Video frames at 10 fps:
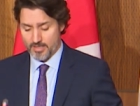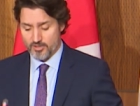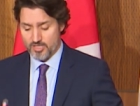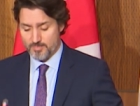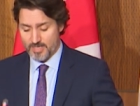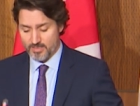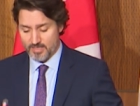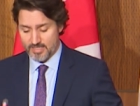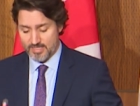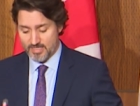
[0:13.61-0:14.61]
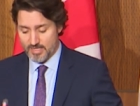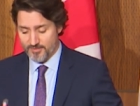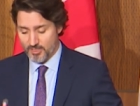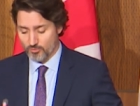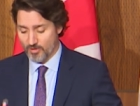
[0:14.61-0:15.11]
There has been a
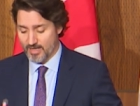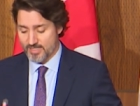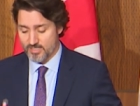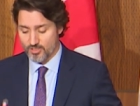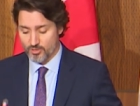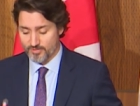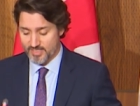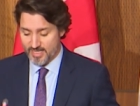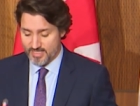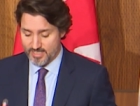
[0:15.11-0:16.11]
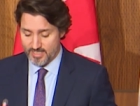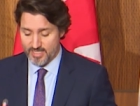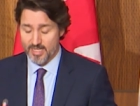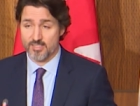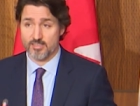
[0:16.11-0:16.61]
significant rise in COVID nineteen
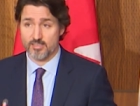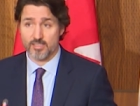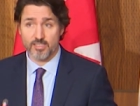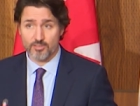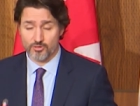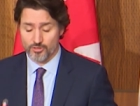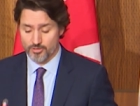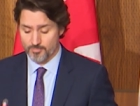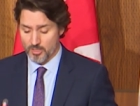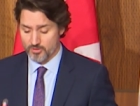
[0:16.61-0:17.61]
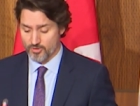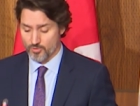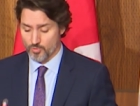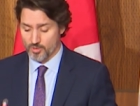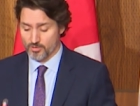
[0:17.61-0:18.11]
cases in certain parts of
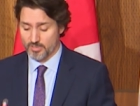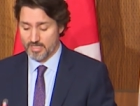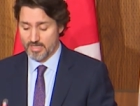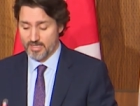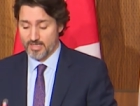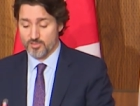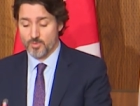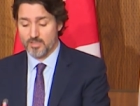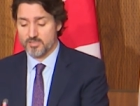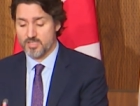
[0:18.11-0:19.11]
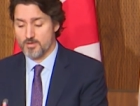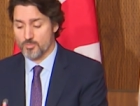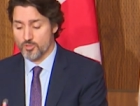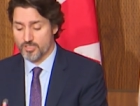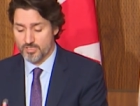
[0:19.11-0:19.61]
the world, as well as the
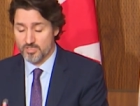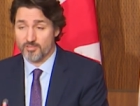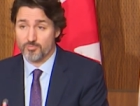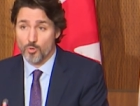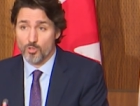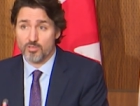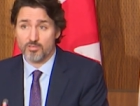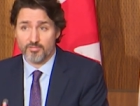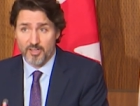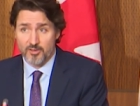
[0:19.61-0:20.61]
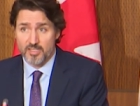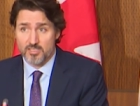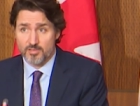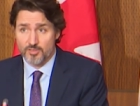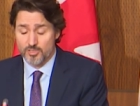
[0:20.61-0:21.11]
emergence of more
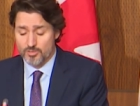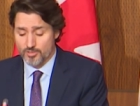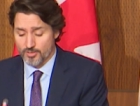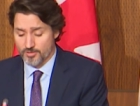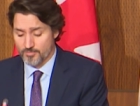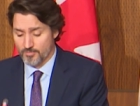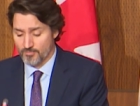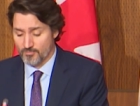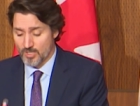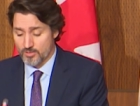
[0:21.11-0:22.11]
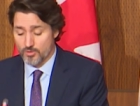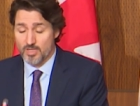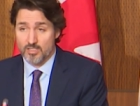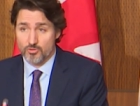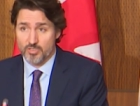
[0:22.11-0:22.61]
variants of concern. So
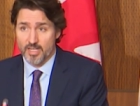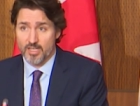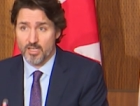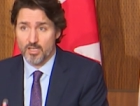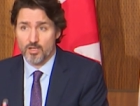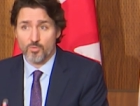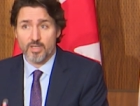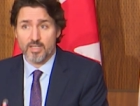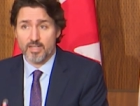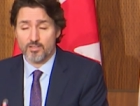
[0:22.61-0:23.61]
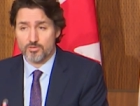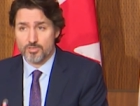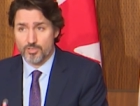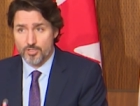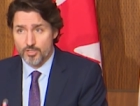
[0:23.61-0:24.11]
yesterday, we
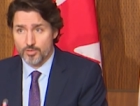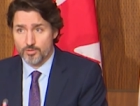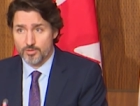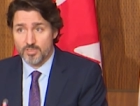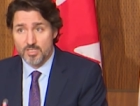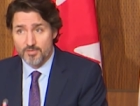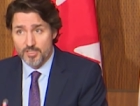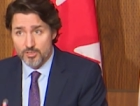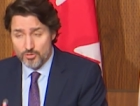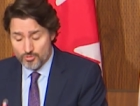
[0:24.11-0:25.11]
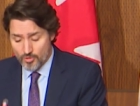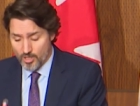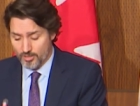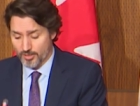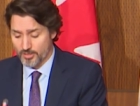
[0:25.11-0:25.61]
announced new and even
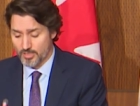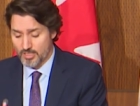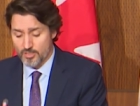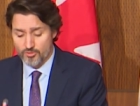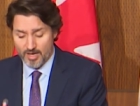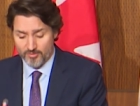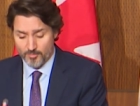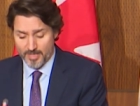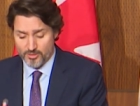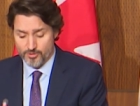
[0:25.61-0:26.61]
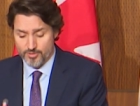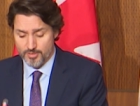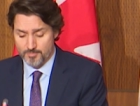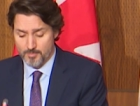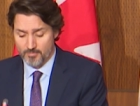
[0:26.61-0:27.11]
stronger travel measures.